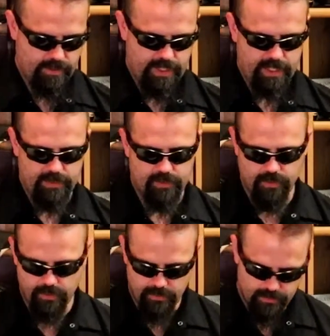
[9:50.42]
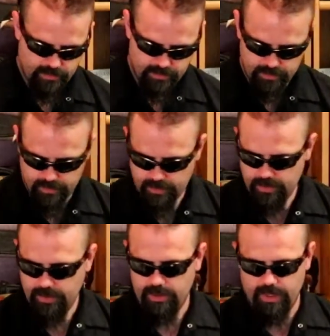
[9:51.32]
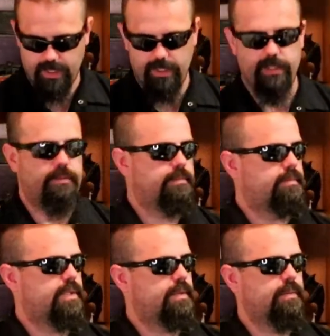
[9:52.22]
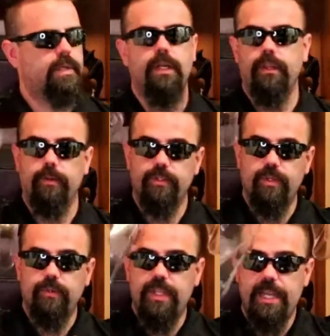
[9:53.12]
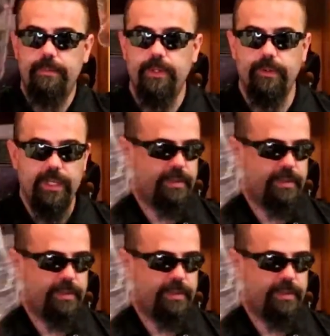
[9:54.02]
Okay, he's cool. Alright, so there was no tape, no